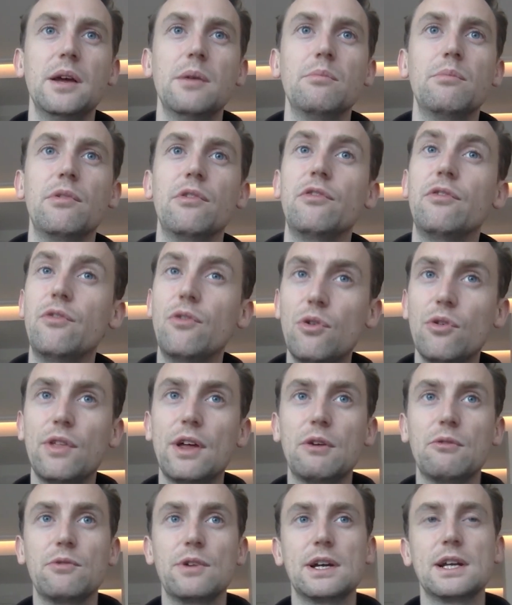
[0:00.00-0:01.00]
before
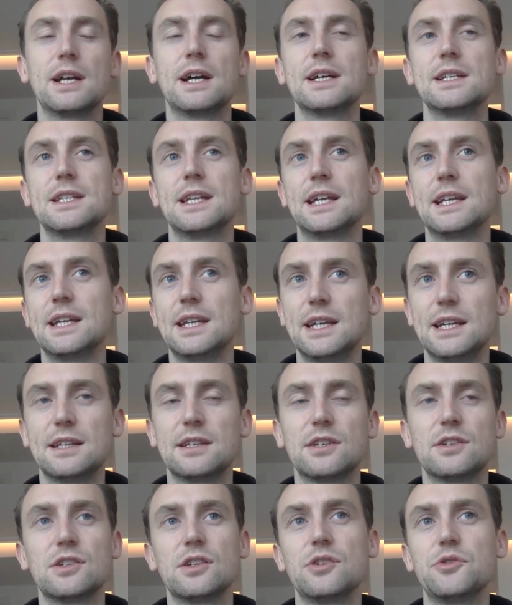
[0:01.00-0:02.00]
they realize they need the
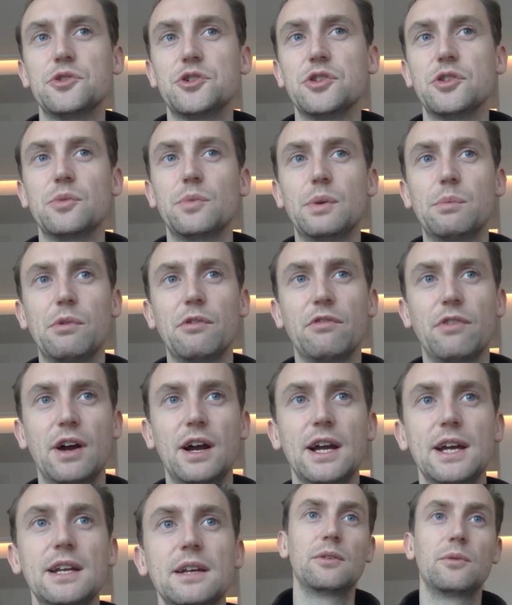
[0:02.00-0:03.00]
solution that we
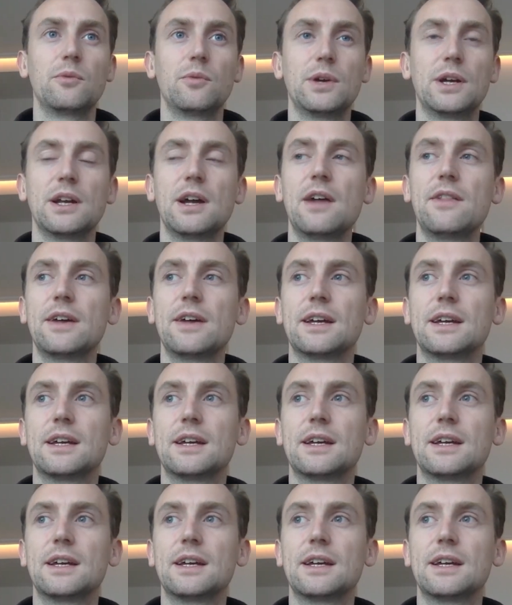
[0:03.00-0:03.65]
provide, we can either